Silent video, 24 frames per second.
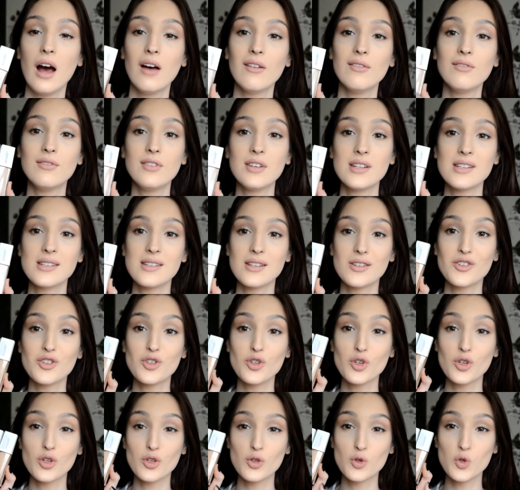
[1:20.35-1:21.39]
This is
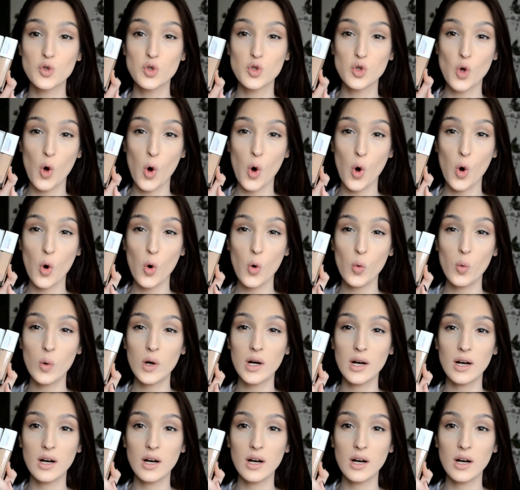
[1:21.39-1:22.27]
so